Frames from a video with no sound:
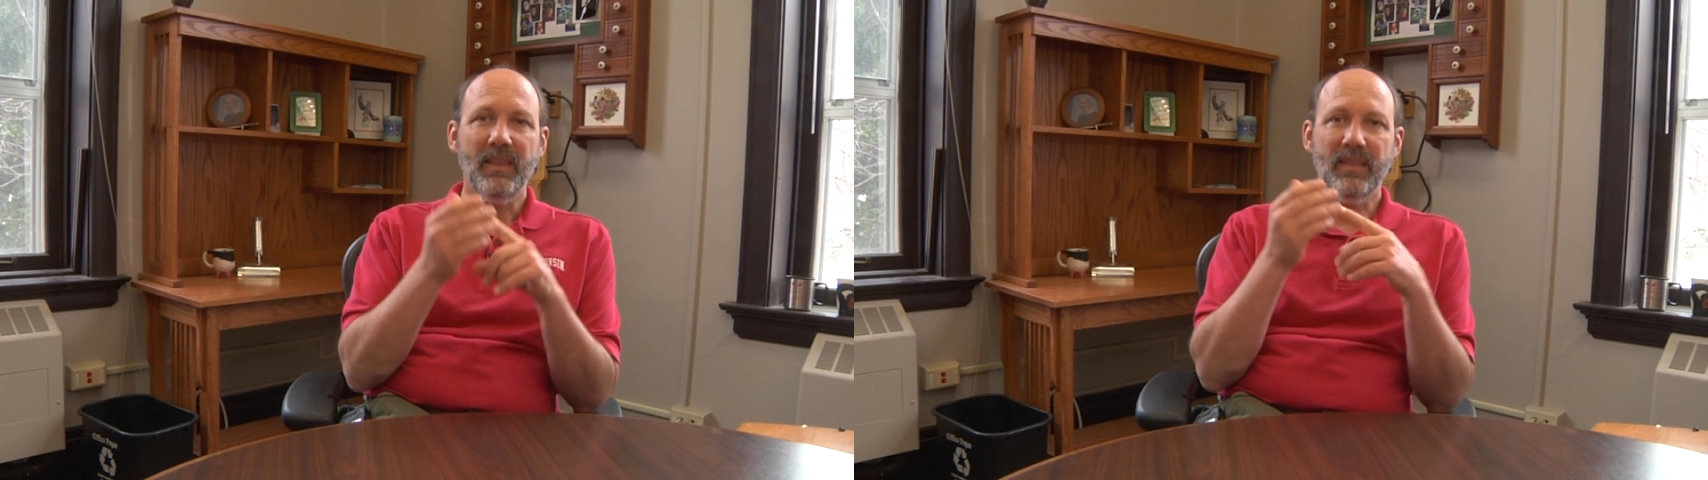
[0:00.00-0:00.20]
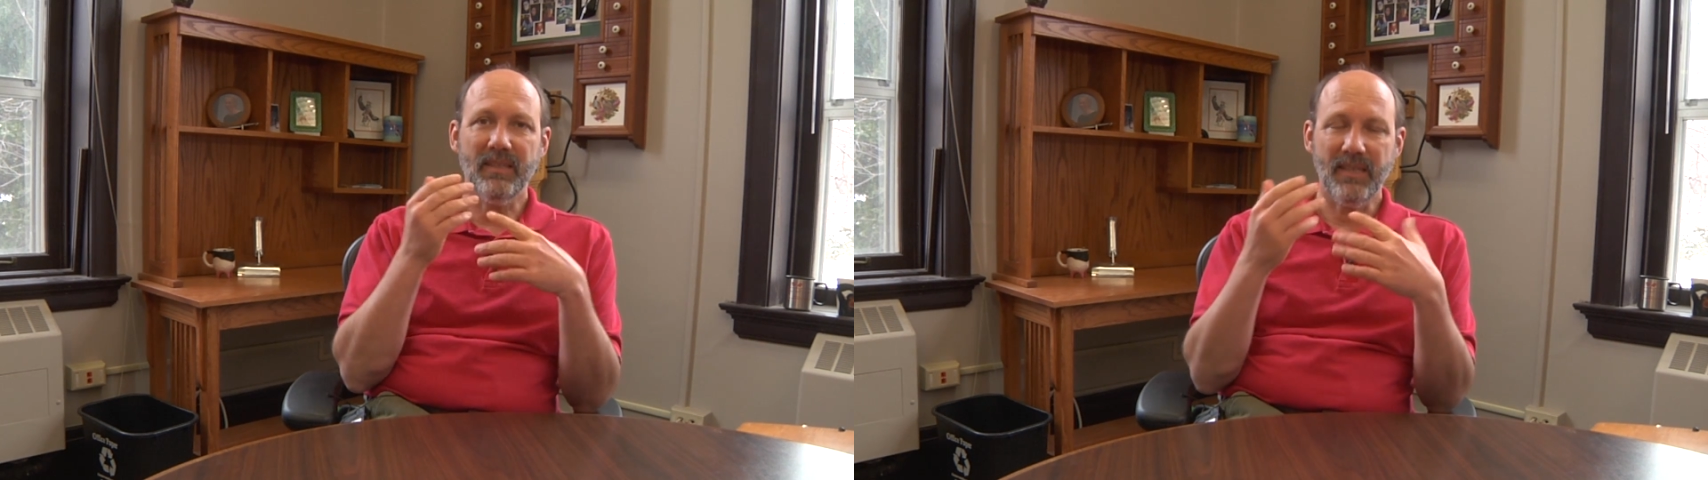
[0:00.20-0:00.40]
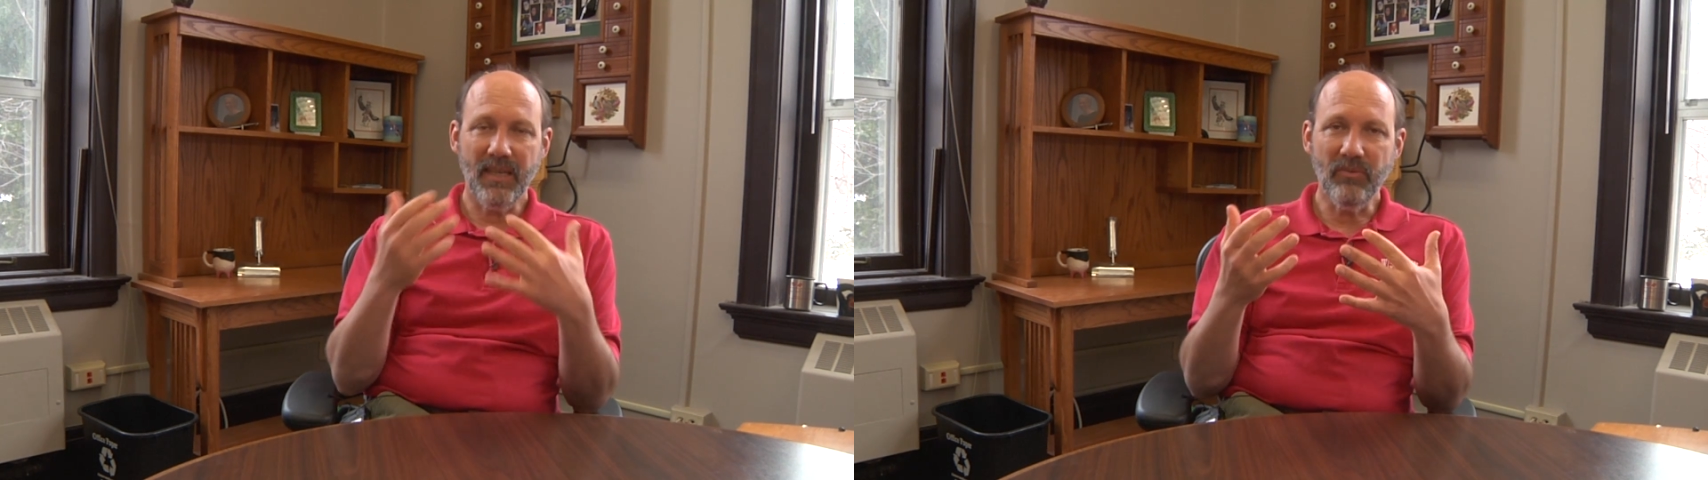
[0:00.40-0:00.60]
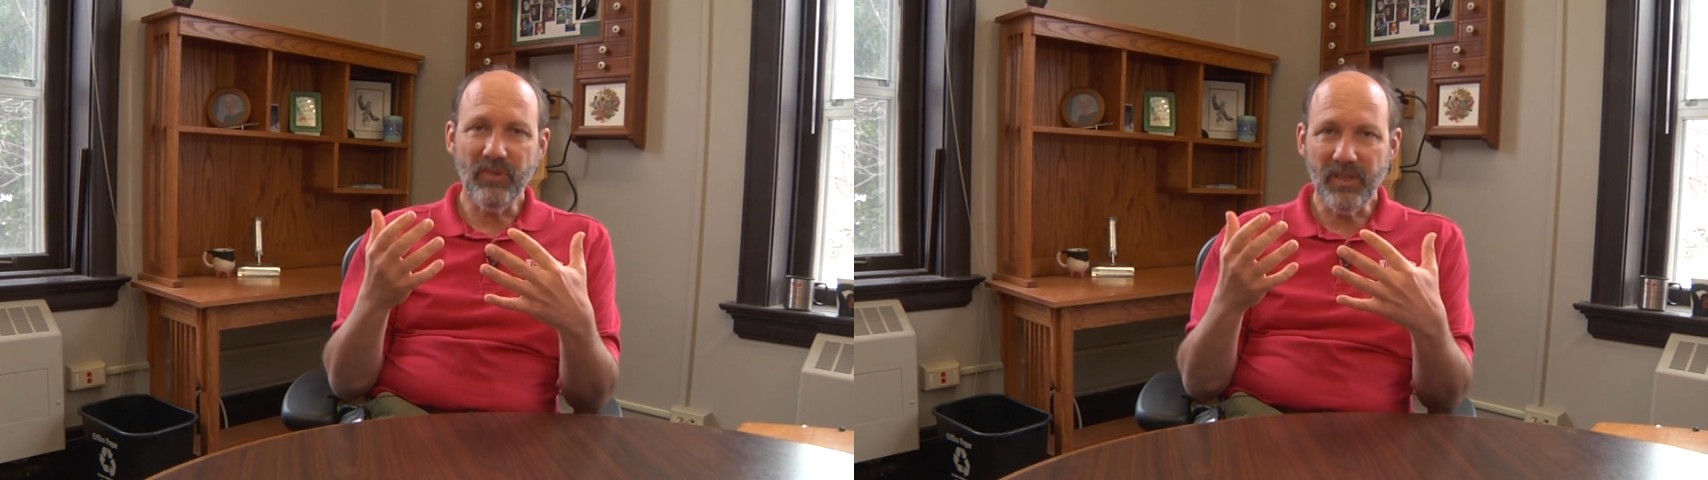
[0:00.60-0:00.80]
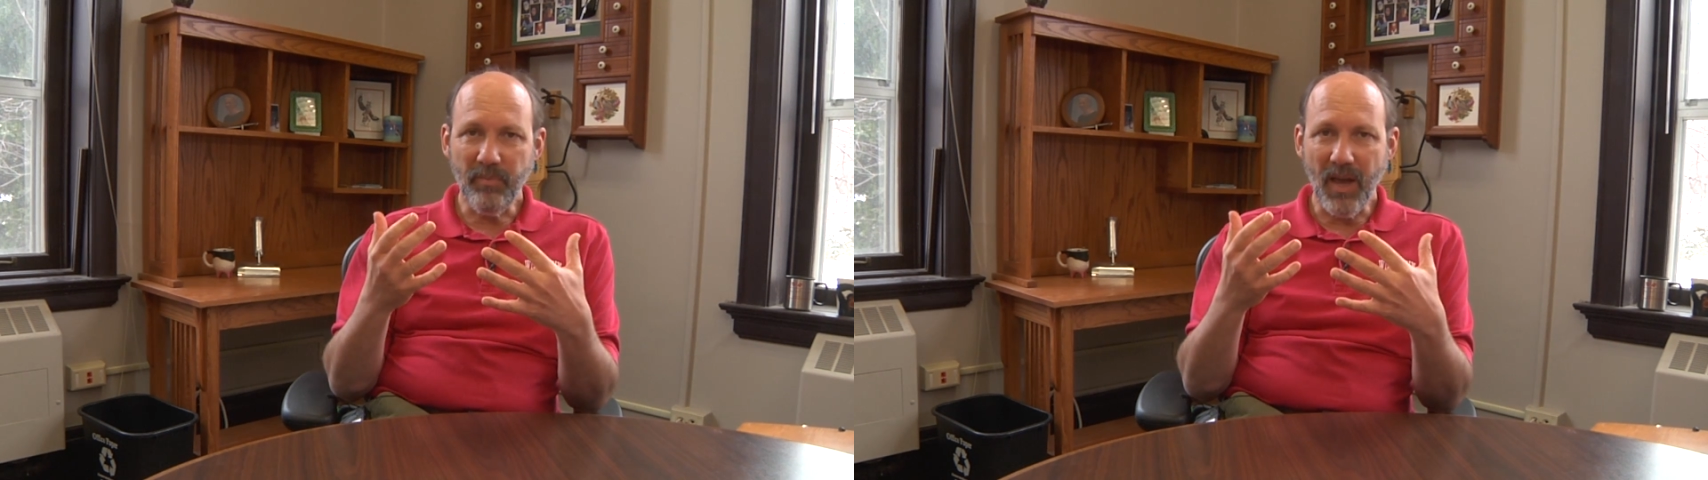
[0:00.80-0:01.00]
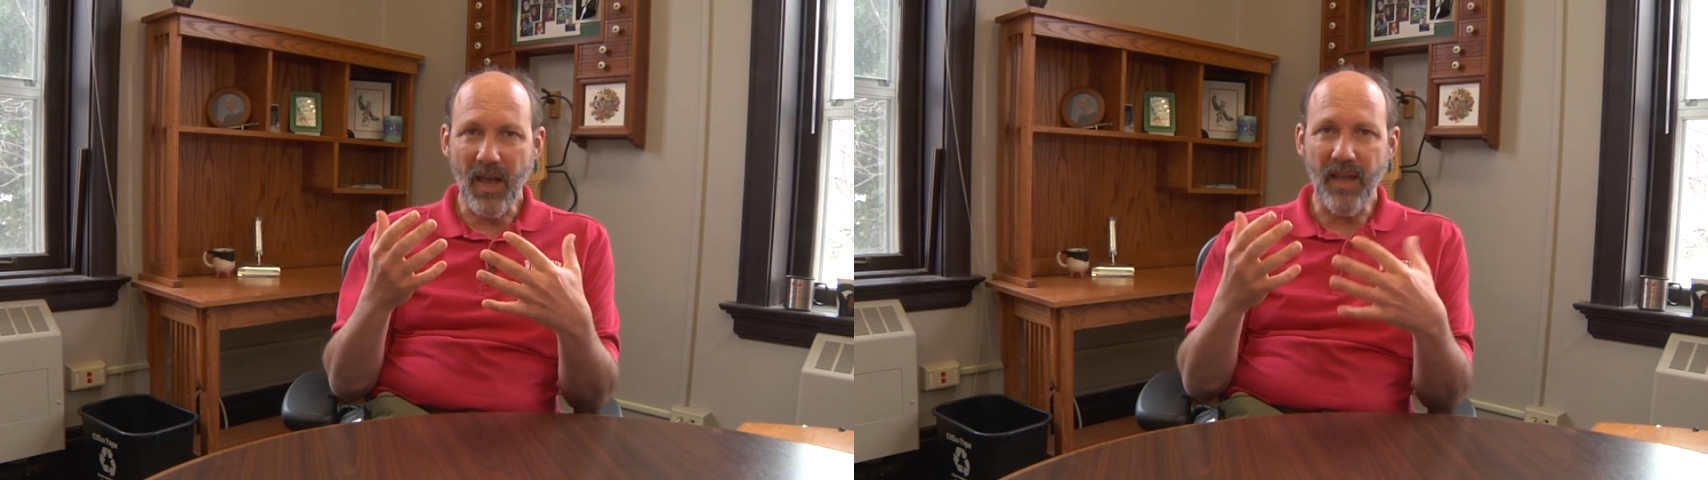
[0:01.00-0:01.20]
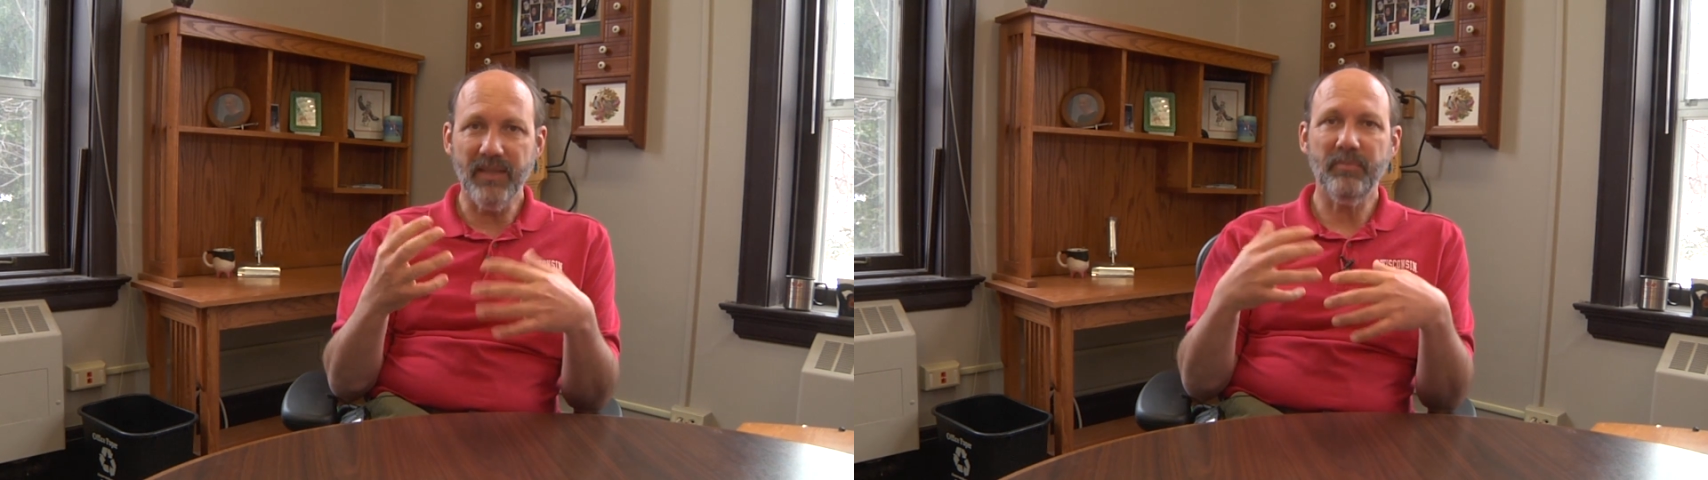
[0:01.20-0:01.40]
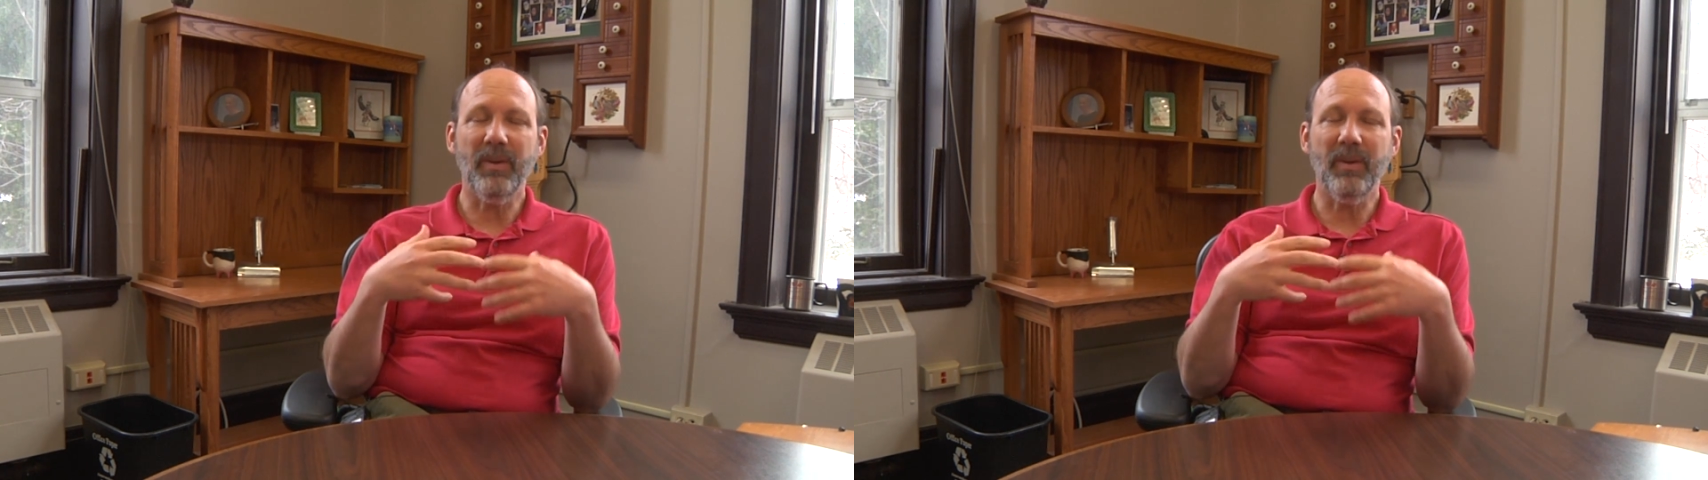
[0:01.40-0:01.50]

The skin responds